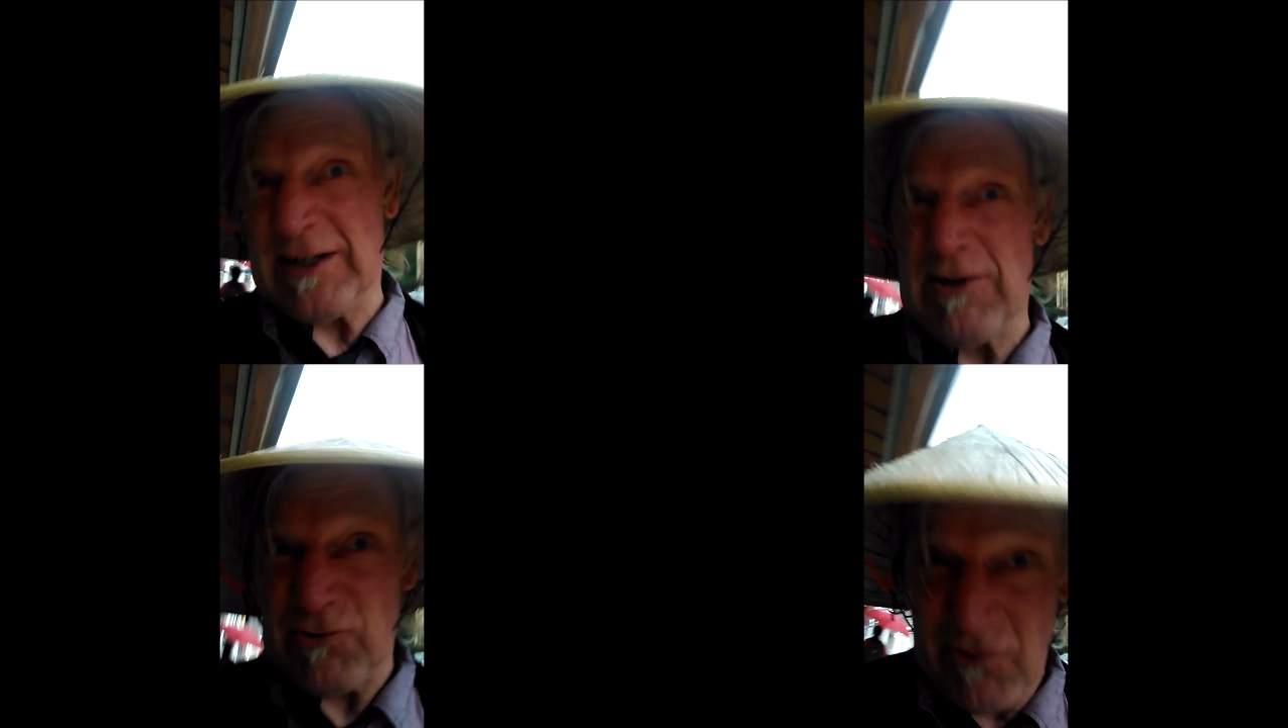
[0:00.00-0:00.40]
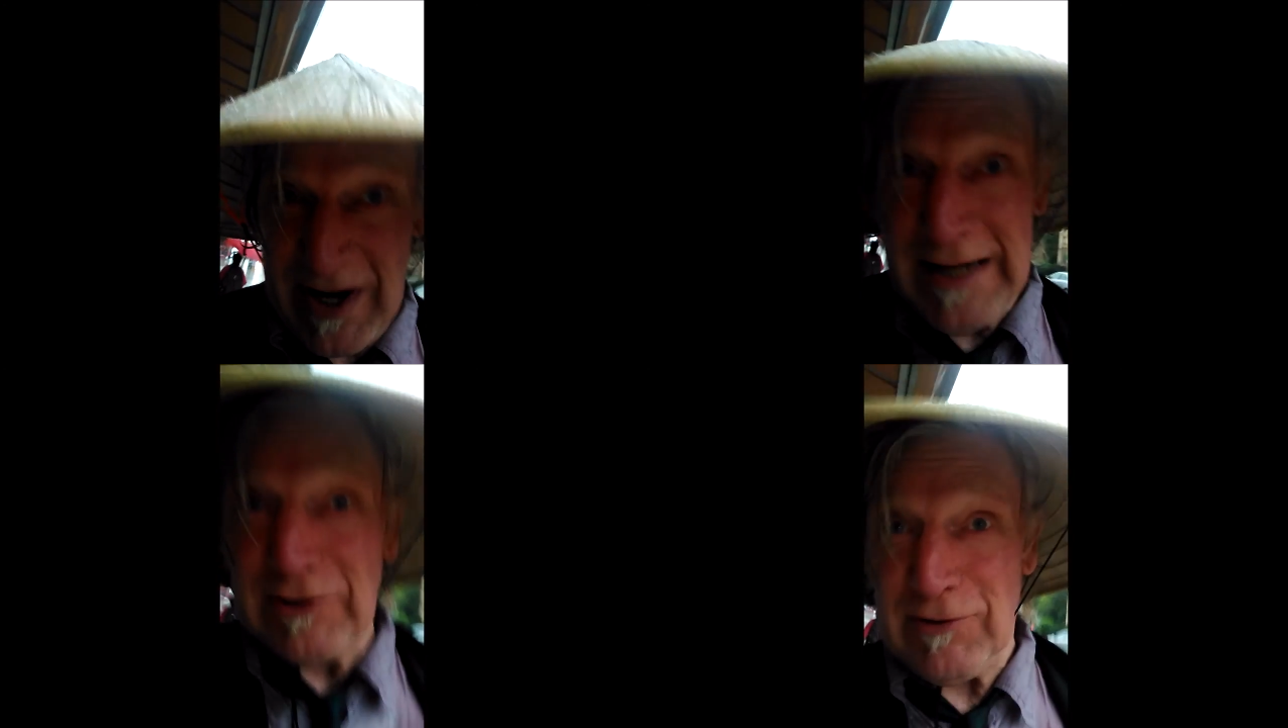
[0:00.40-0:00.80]
goes
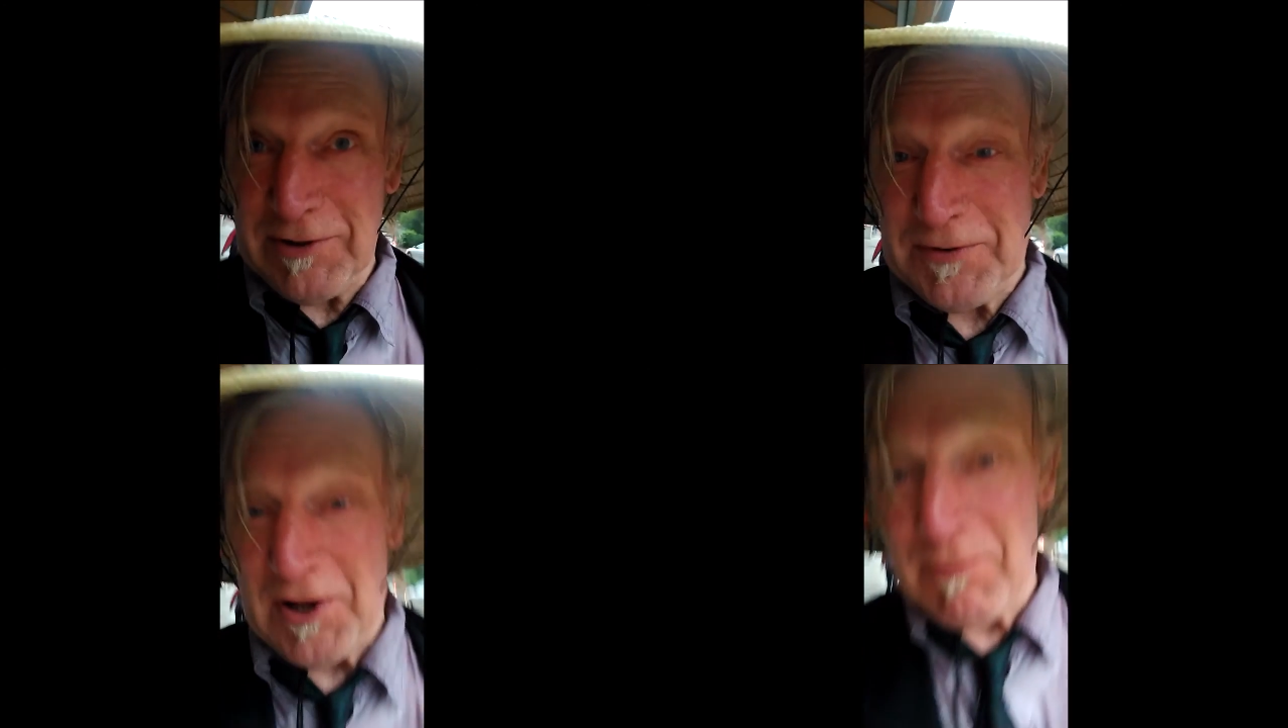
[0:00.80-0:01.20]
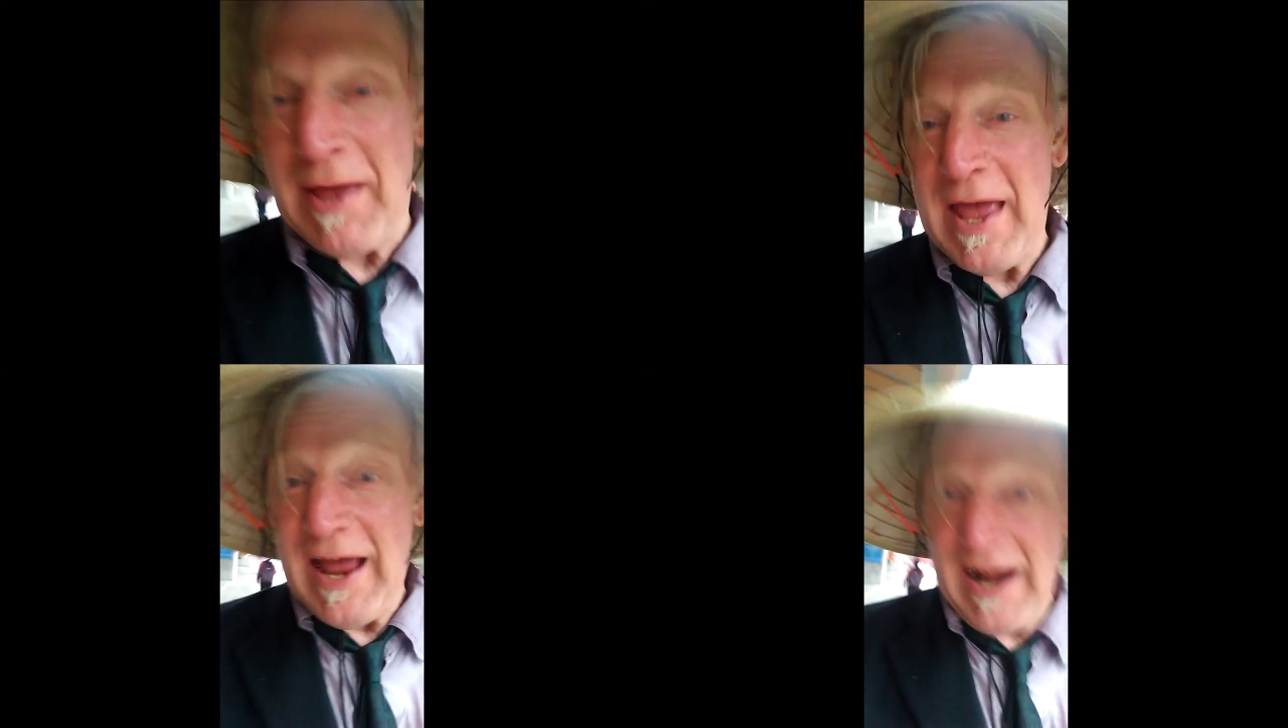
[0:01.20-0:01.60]
right through them
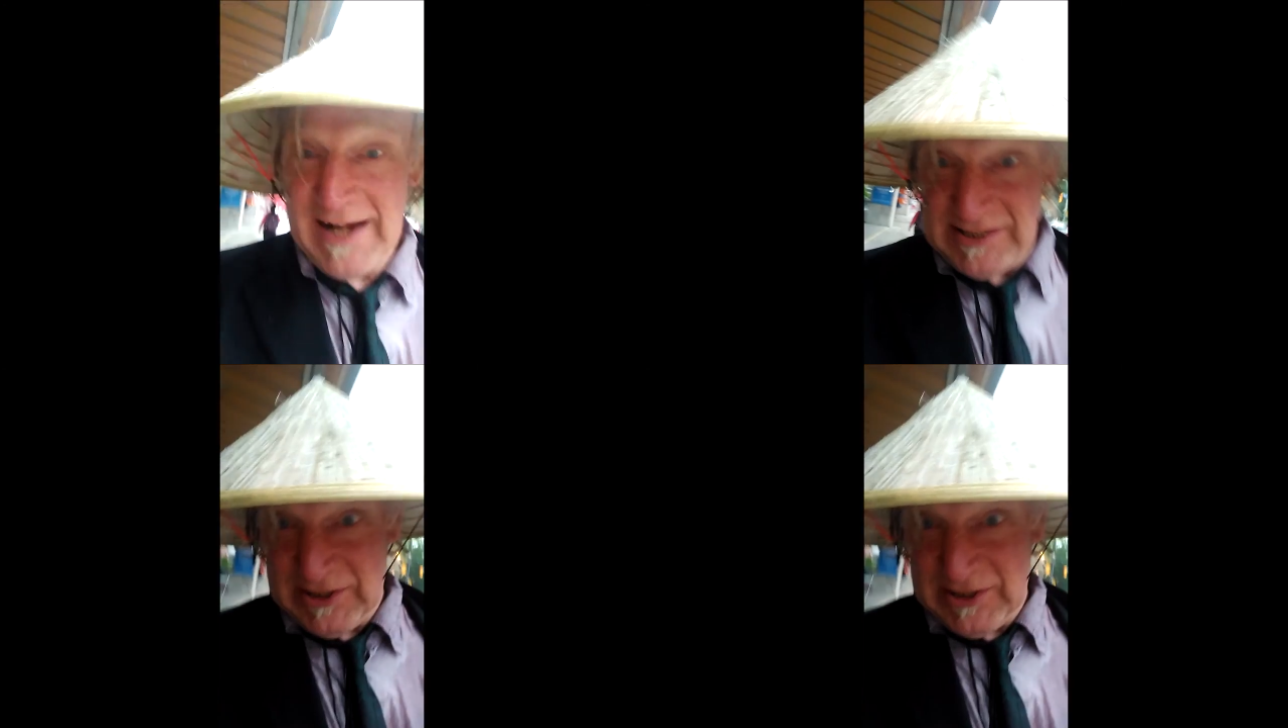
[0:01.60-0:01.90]
and